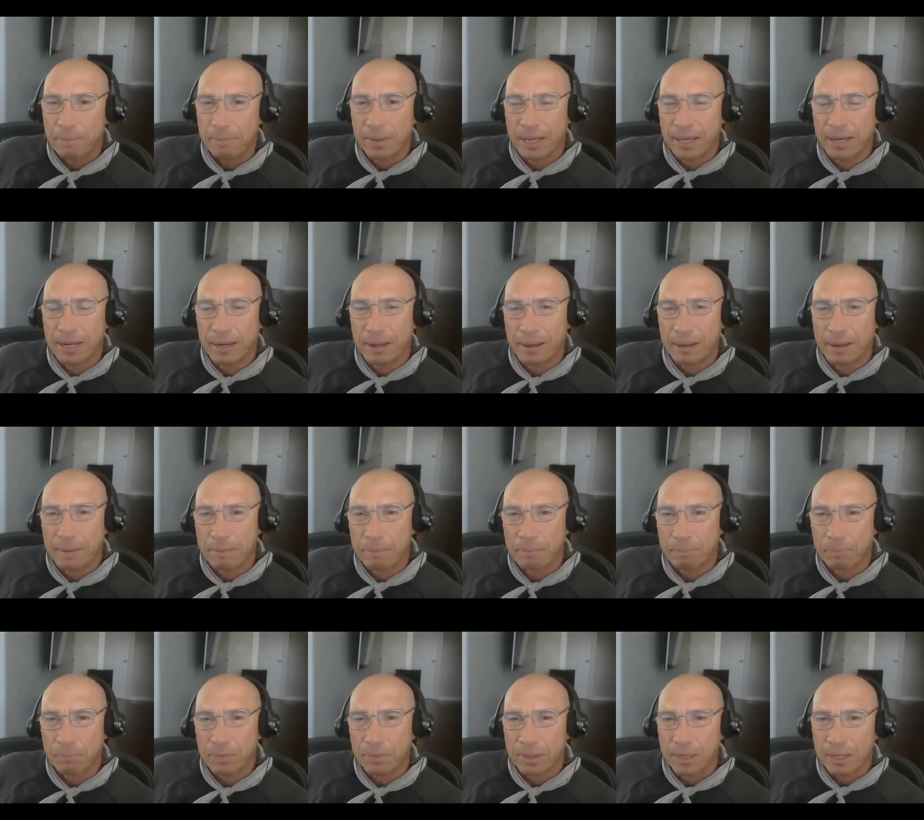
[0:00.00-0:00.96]
and
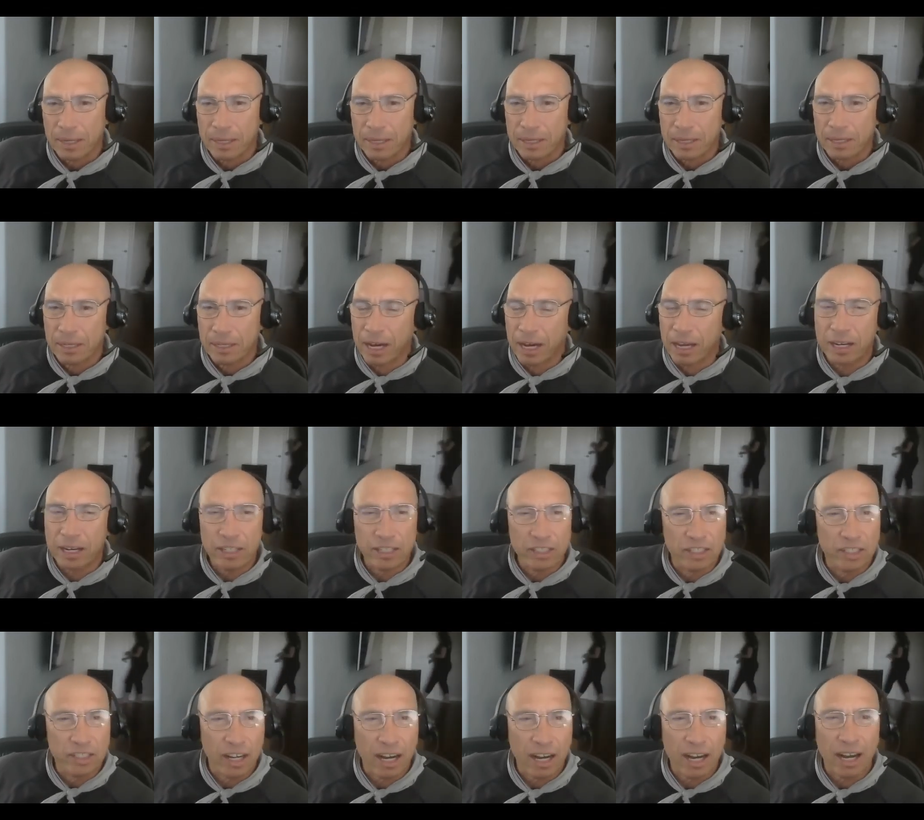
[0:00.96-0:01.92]
got a
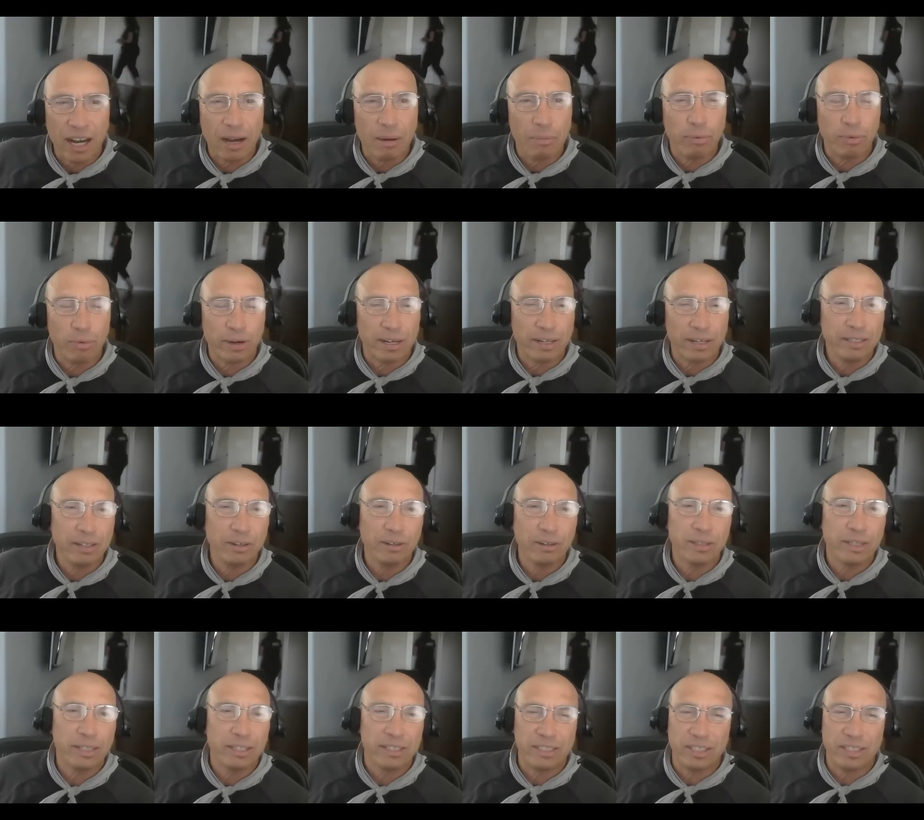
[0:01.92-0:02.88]
job where, you know,
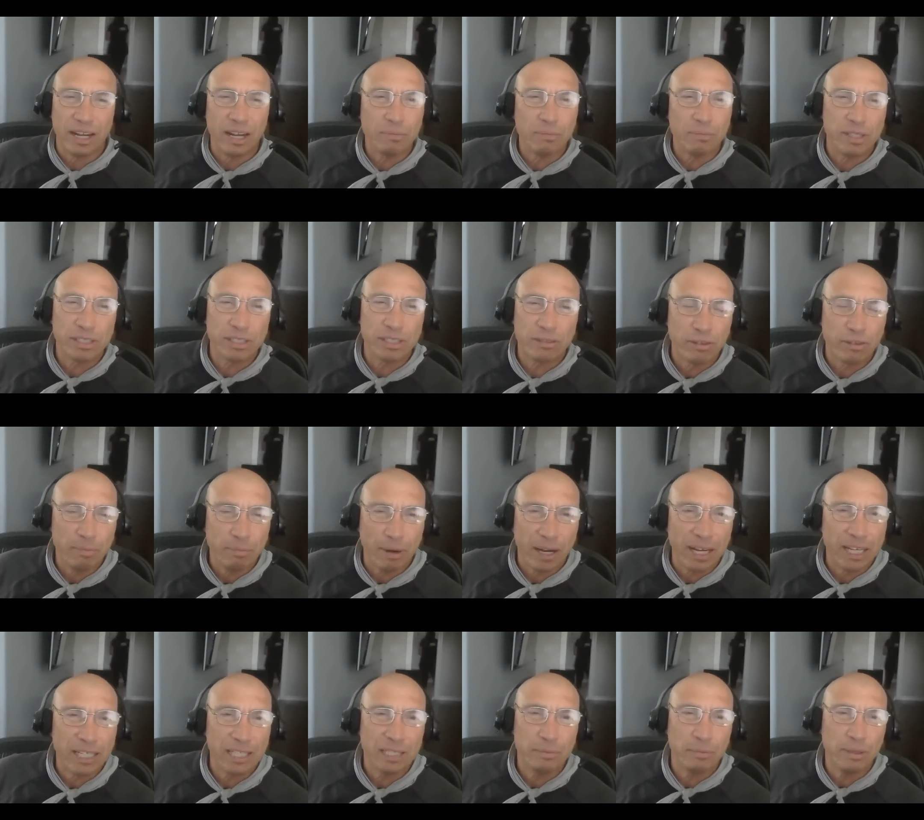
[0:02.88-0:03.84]
the job just
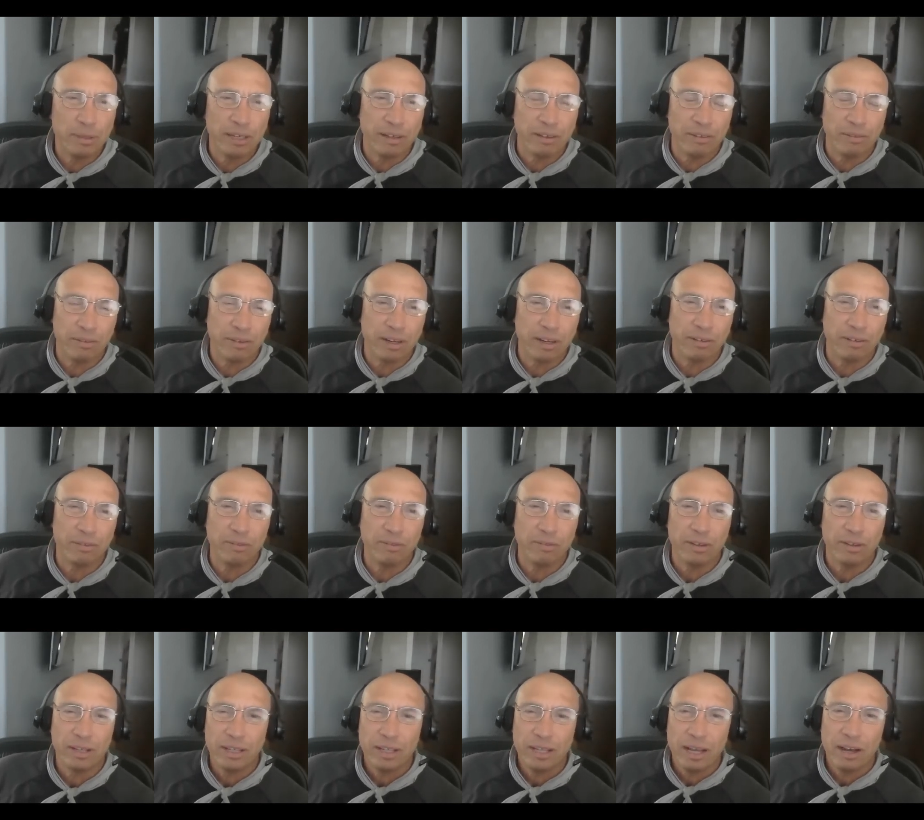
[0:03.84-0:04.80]
reminds me of
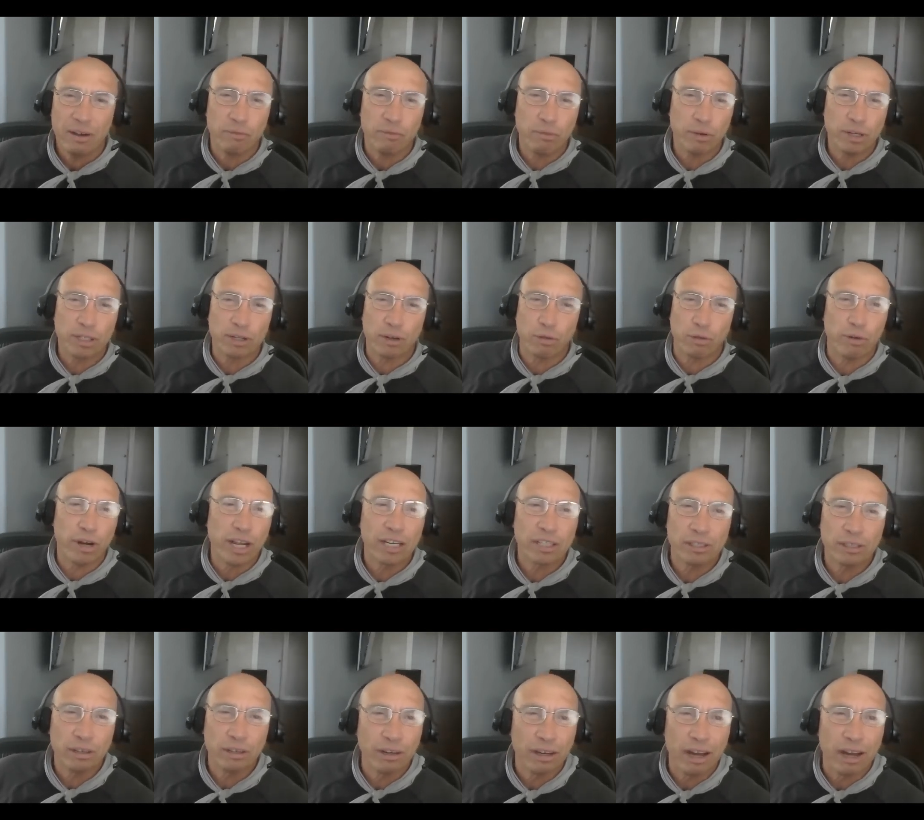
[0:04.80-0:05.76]
what
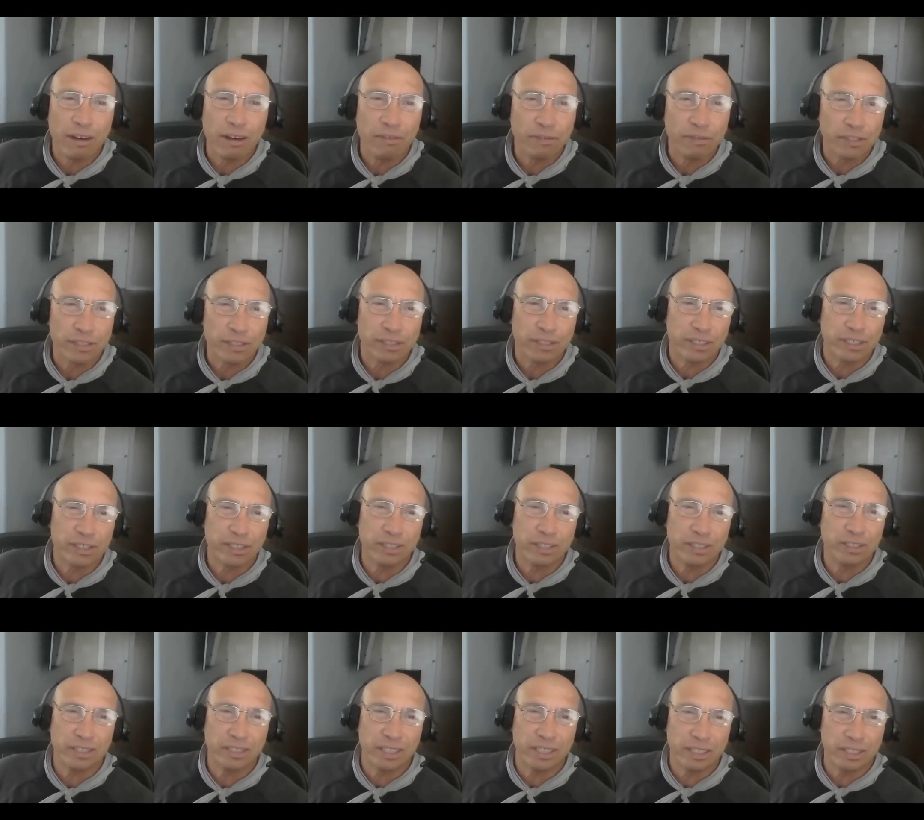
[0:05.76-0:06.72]
correctional officers
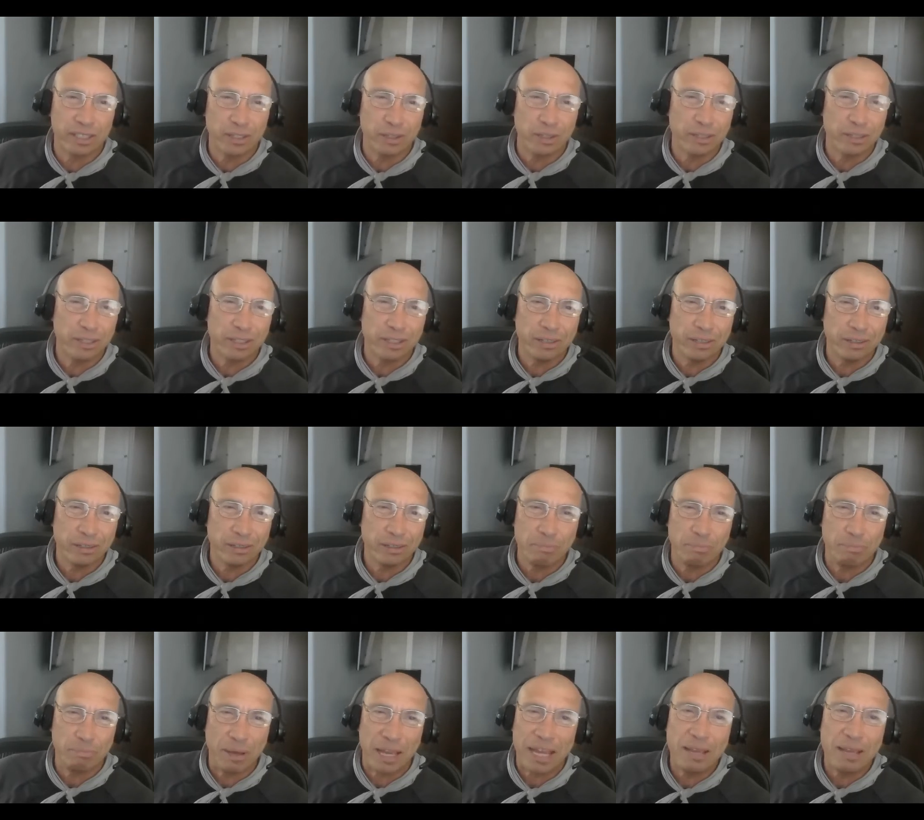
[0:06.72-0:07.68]
used to do, you know,
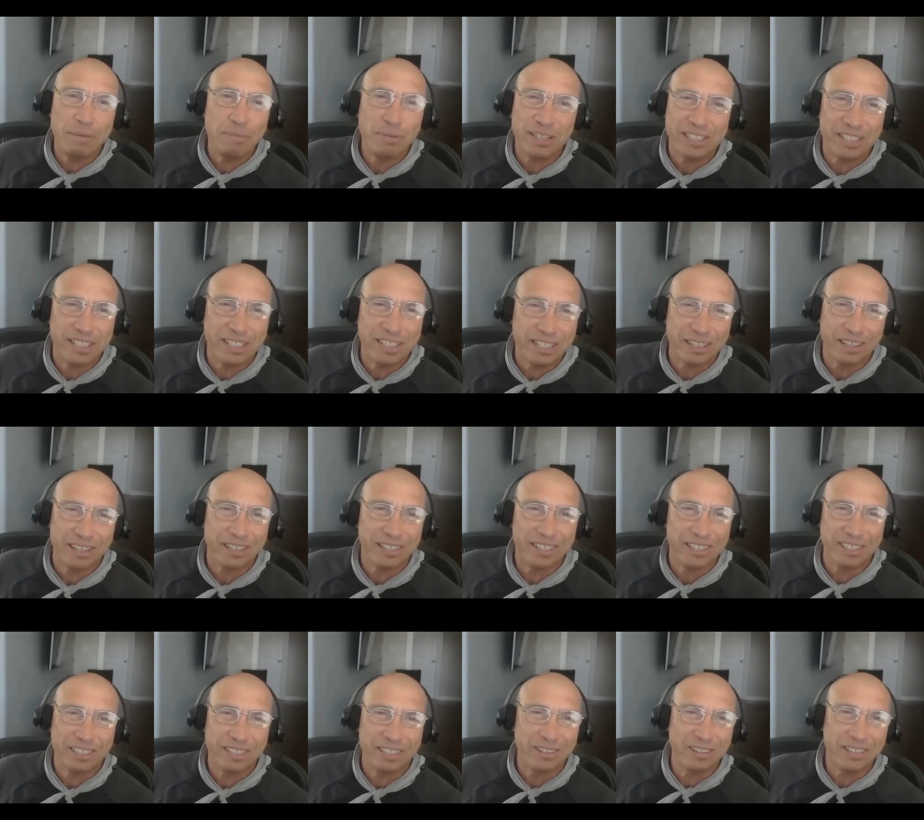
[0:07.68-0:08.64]

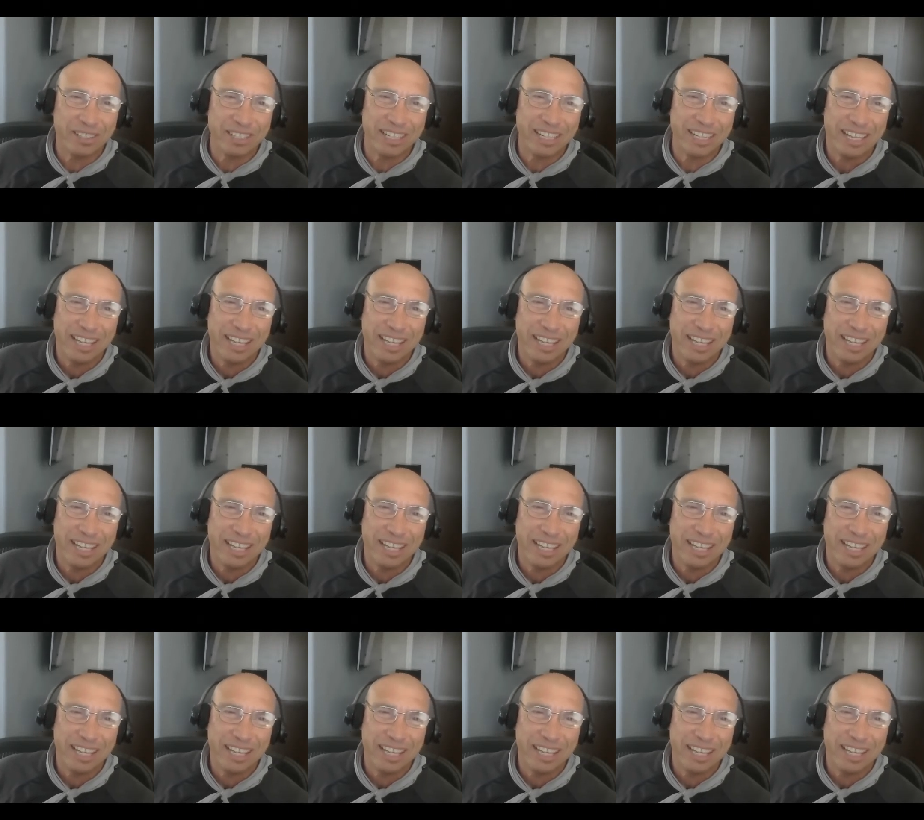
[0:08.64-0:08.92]
babysitters, you know, and they,